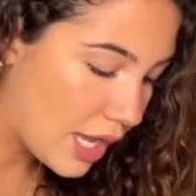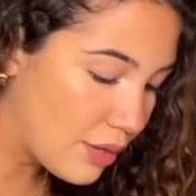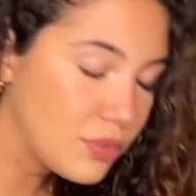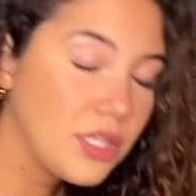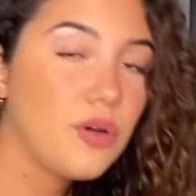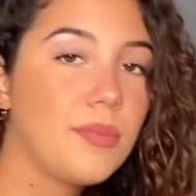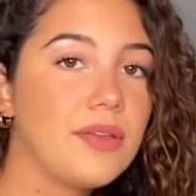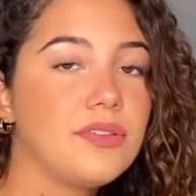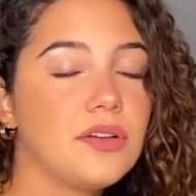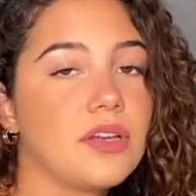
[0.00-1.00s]
I really hope my
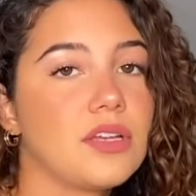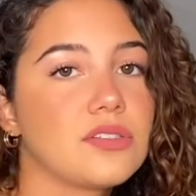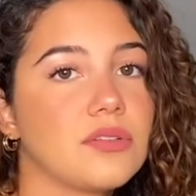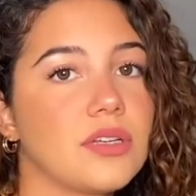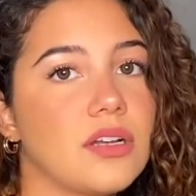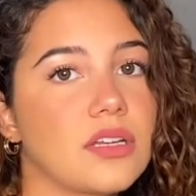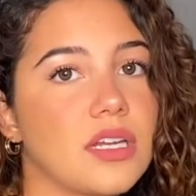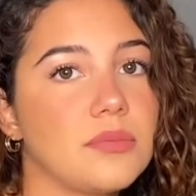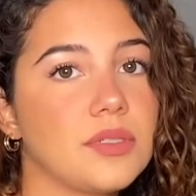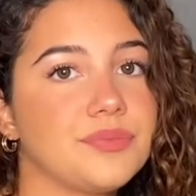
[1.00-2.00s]
feet are not showing on
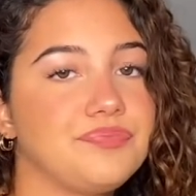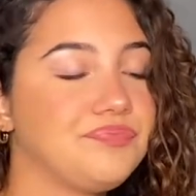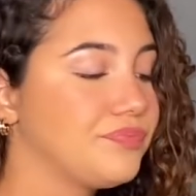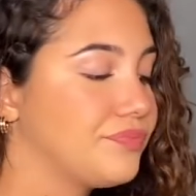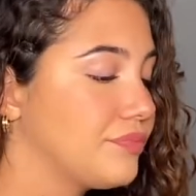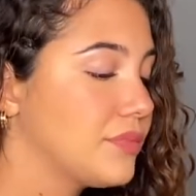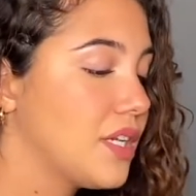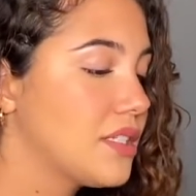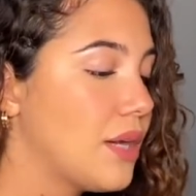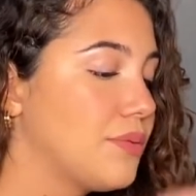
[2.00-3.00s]
camera,
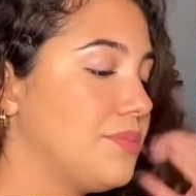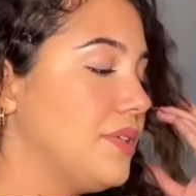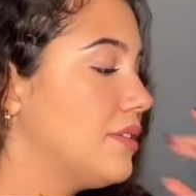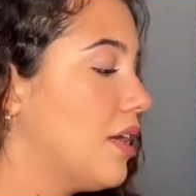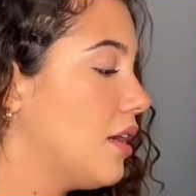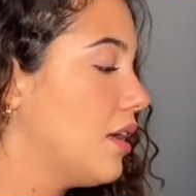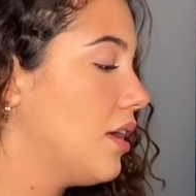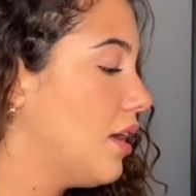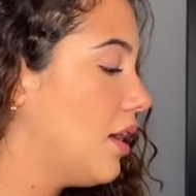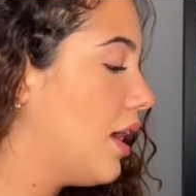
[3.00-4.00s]
because that would be
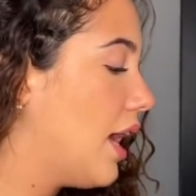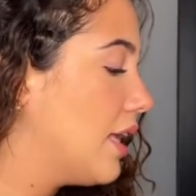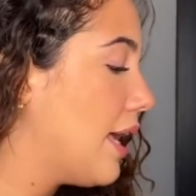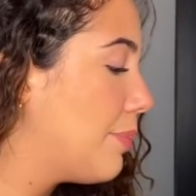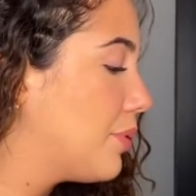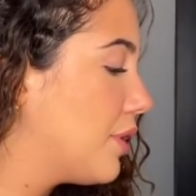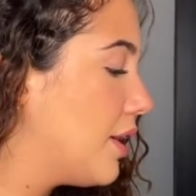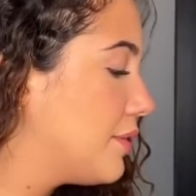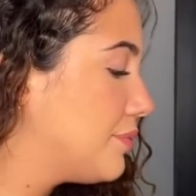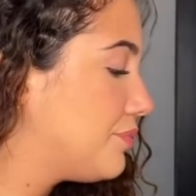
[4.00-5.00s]
at that point